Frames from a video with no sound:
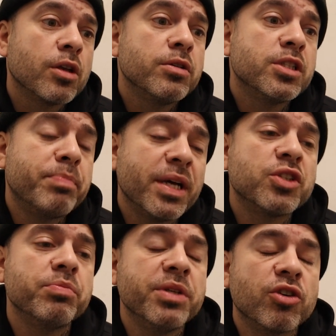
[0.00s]
Spence
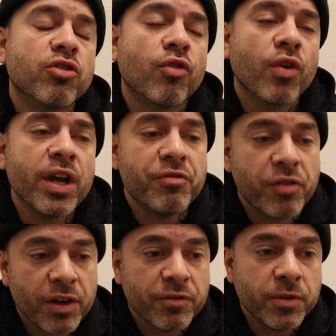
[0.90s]
would be a great
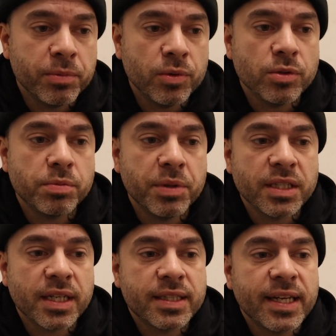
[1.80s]
fight for Boots
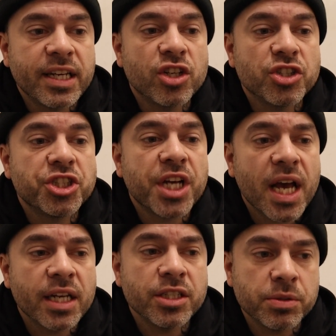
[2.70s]
because I think it'll
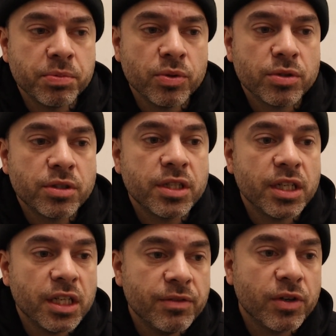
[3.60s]
challenge Boots to
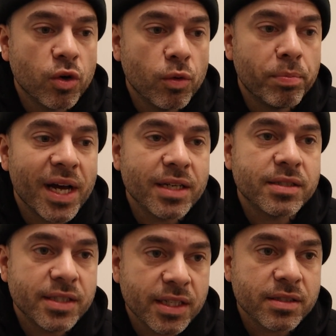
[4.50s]
even go past
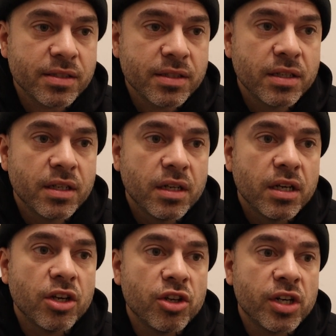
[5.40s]
6.
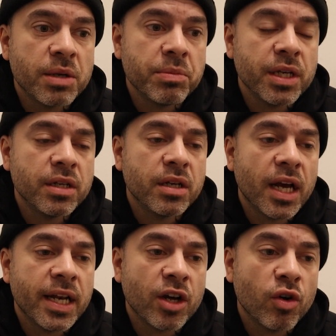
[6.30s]
You know what I mean?
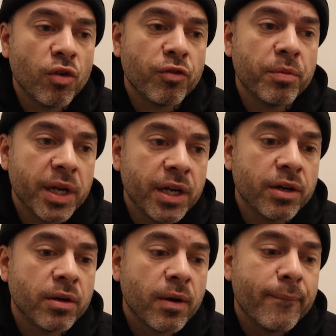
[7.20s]
And then go from
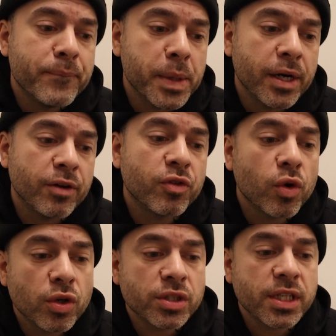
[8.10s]
there. But of
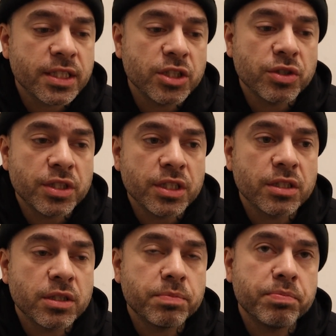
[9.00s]
course, I still think,
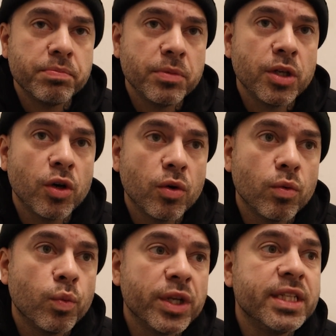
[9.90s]
you know,
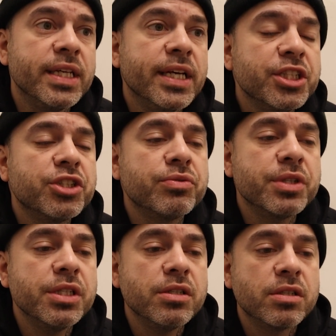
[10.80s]
with the
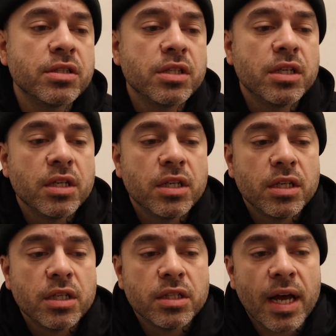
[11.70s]
injuries
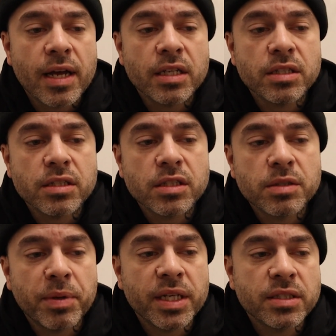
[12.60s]
that
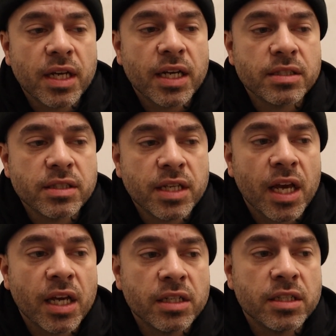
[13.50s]
Spence has
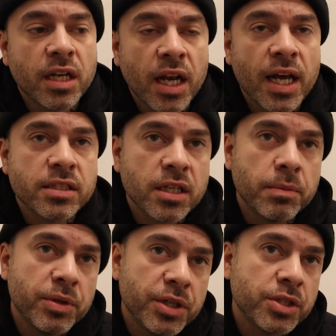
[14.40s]
gained in the last
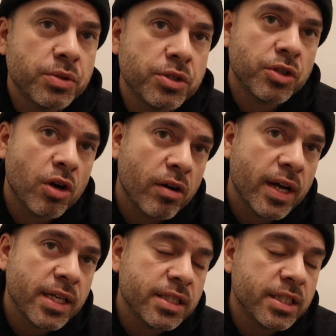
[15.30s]
couple of years car
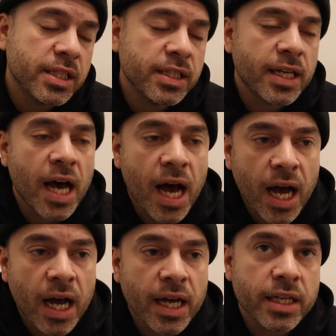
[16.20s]
accident and the
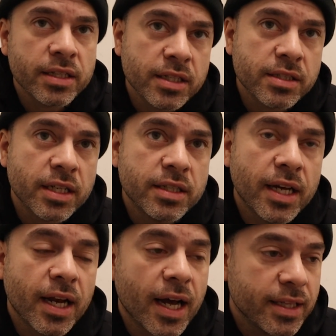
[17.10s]
eye and things like
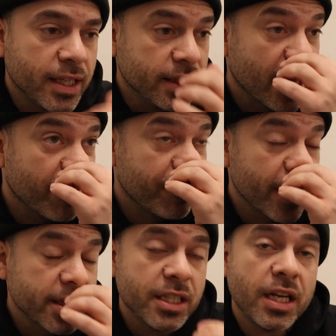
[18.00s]
that, I think that
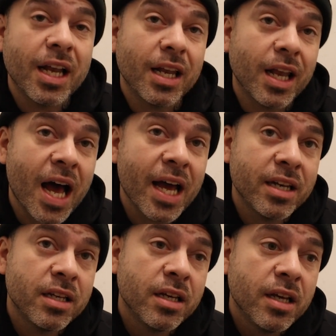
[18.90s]
affects it a lot.
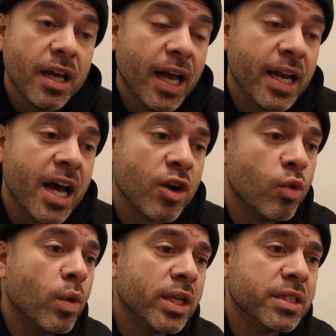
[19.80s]
And I
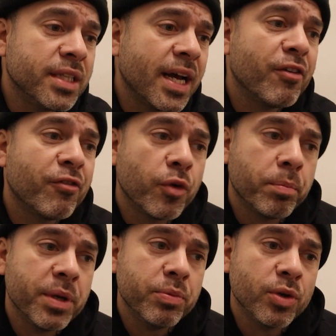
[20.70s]
don't want that for
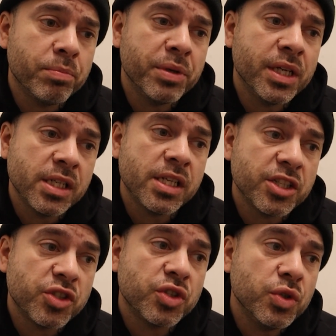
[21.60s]
people to be an
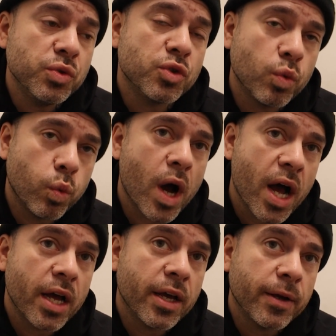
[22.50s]
excuse
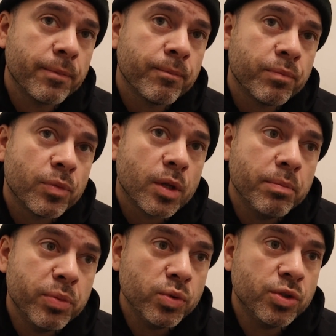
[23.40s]
why
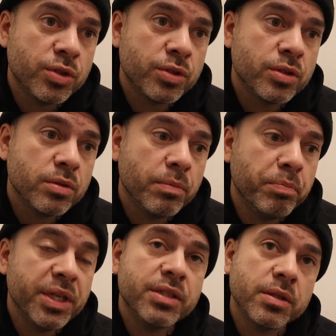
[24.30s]
Boots
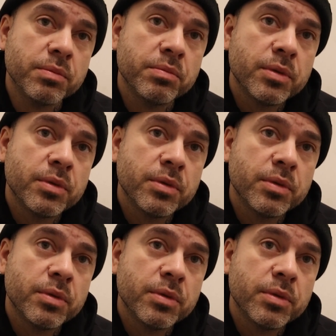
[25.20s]
beats him.